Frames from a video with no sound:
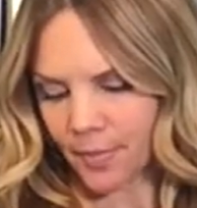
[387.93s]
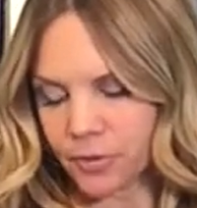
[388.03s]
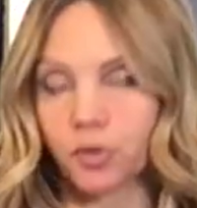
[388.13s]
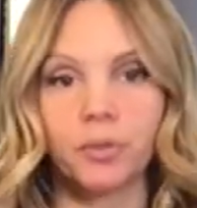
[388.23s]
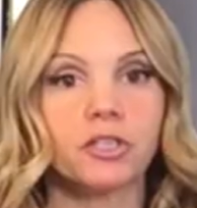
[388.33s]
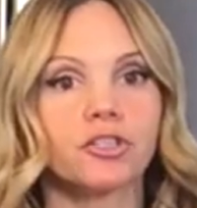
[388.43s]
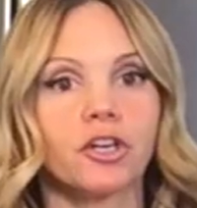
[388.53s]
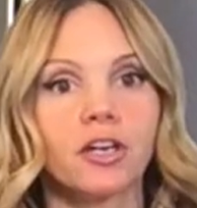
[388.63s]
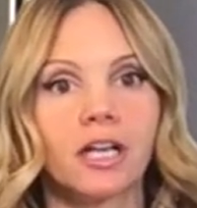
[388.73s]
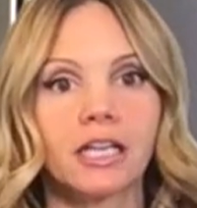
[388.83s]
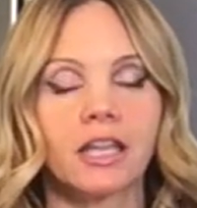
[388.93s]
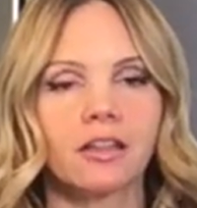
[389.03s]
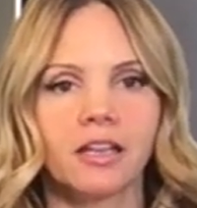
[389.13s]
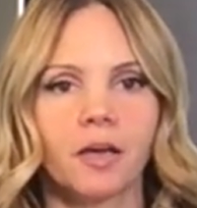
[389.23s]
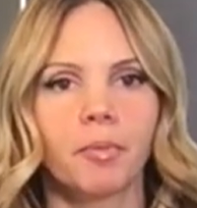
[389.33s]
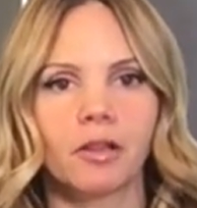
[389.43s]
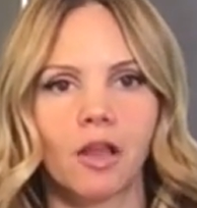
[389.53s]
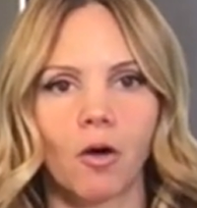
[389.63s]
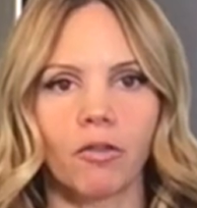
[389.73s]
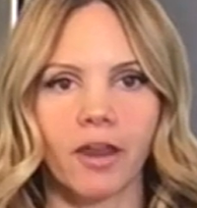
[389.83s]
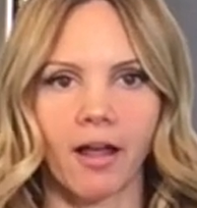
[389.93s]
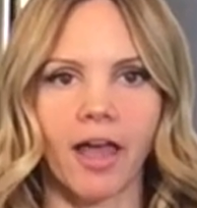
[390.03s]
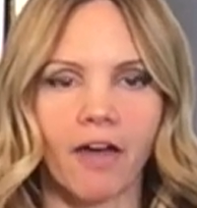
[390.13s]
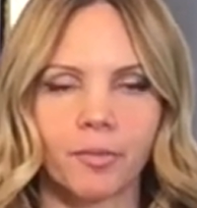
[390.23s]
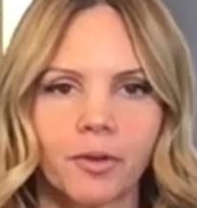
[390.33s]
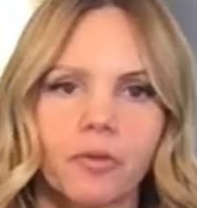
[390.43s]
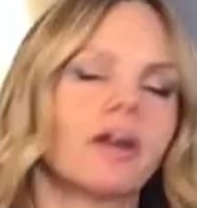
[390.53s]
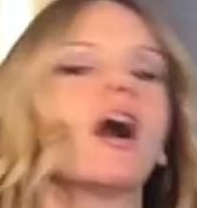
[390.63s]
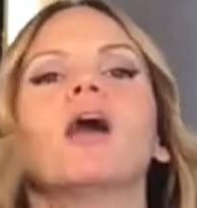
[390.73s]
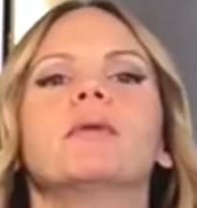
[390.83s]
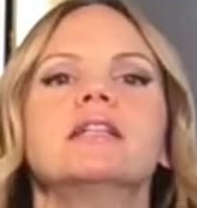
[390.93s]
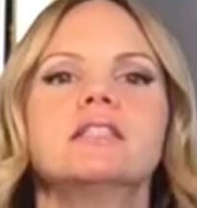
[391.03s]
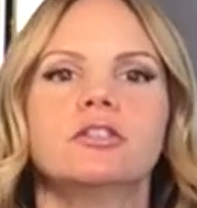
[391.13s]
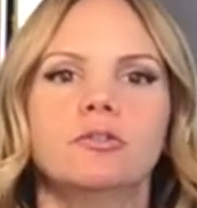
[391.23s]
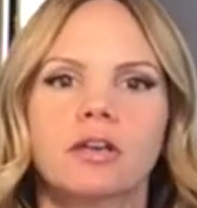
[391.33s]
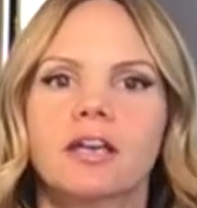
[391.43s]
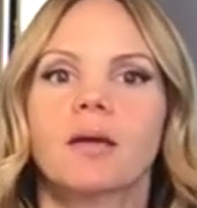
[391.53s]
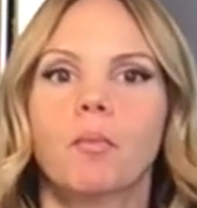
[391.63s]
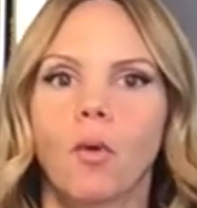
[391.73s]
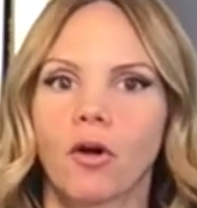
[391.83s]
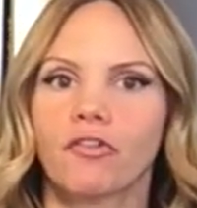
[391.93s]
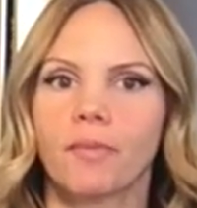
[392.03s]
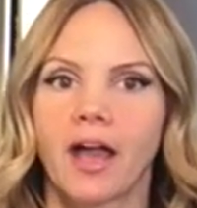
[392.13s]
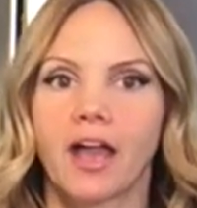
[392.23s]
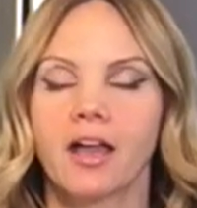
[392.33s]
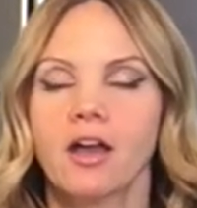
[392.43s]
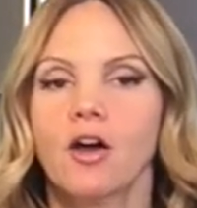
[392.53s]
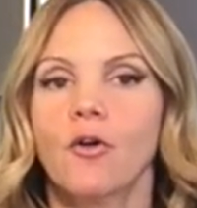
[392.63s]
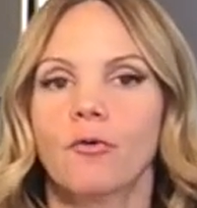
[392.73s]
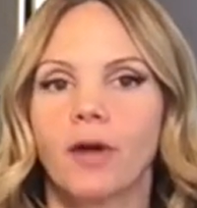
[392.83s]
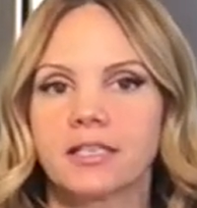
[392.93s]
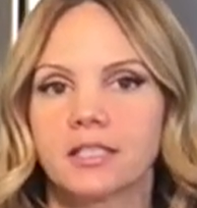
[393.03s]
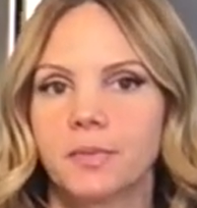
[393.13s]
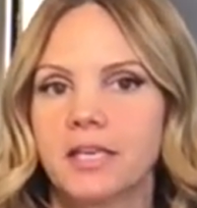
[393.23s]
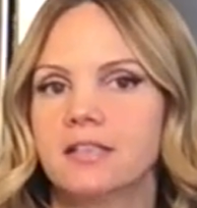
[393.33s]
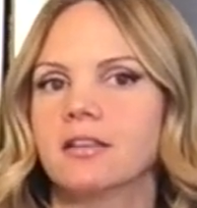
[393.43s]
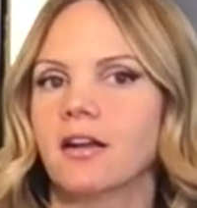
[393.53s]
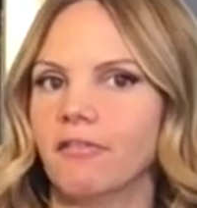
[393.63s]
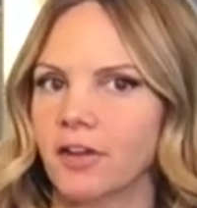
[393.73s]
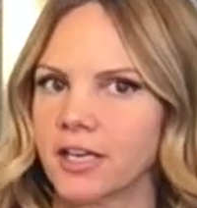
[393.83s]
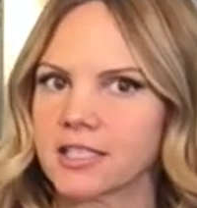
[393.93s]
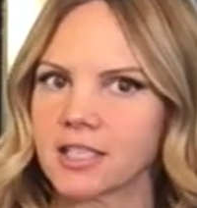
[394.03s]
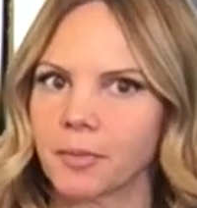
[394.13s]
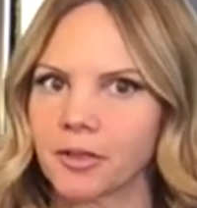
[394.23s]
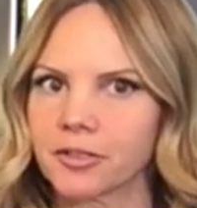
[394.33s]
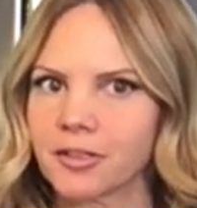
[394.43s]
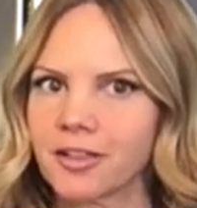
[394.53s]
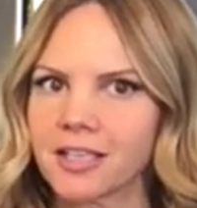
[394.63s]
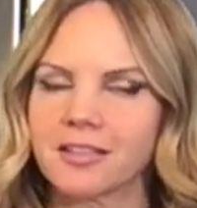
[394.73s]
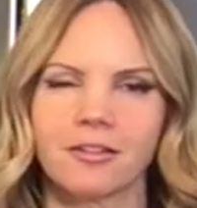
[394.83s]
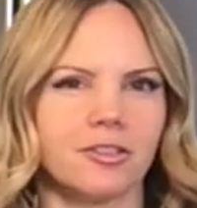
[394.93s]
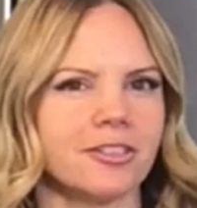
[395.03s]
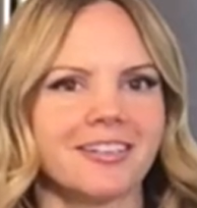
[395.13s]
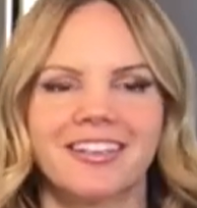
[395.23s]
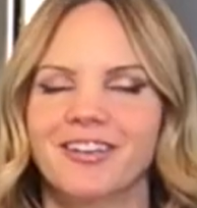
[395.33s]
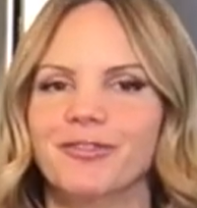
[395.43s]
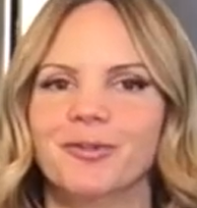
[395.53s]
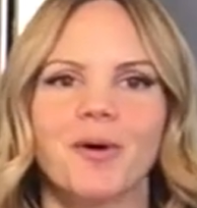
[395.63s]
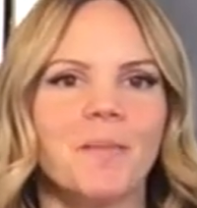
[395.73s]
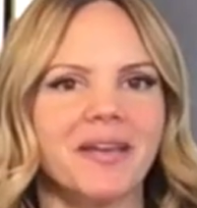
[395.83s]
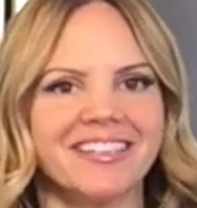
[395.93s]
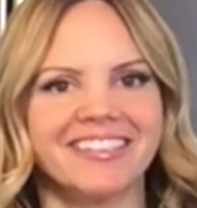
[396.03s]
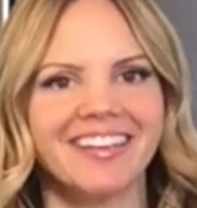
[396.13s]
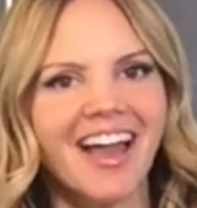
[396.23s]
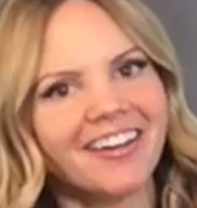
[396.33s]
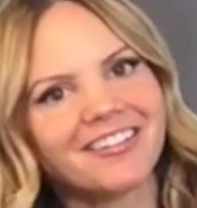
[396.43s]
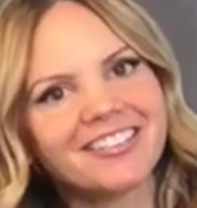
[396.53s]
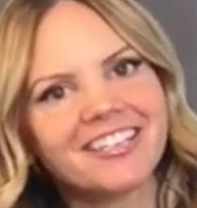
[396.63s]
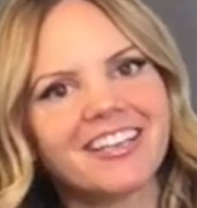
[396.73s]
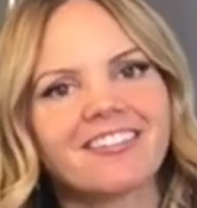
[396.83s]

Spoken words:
So be sure to click the link below that I'll have below the comments, and you can get more of my recipes that are very similar to this, that are just going to give you amazing energy.